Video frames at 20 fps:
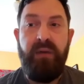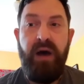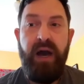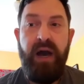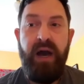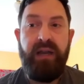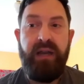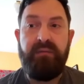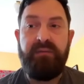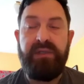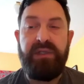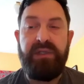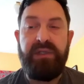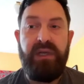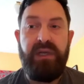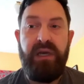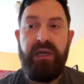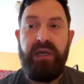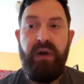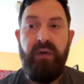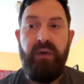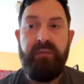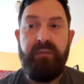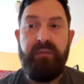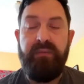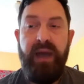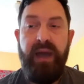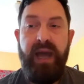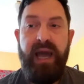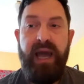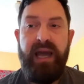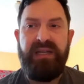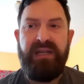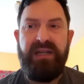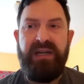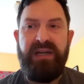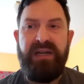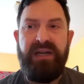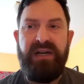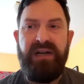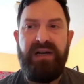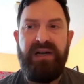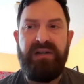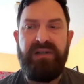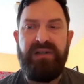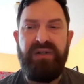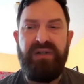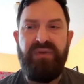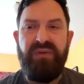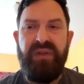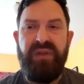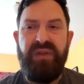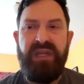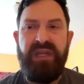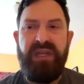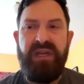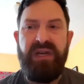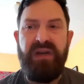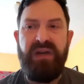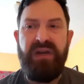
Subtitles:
items going back to the